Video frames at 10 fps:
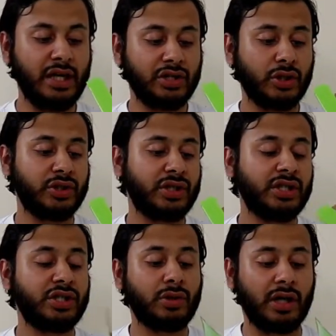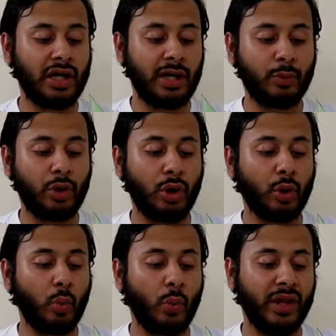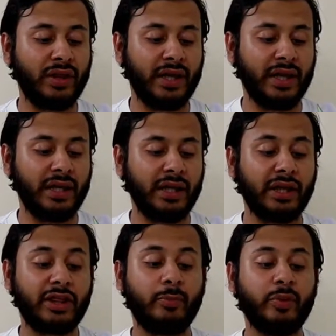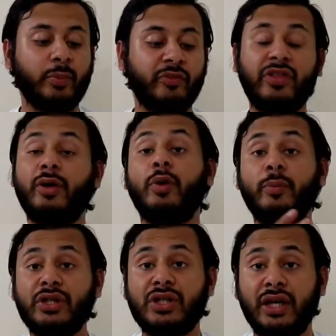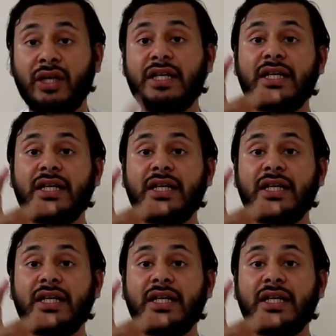So it's a digital alarm clock with a thermometer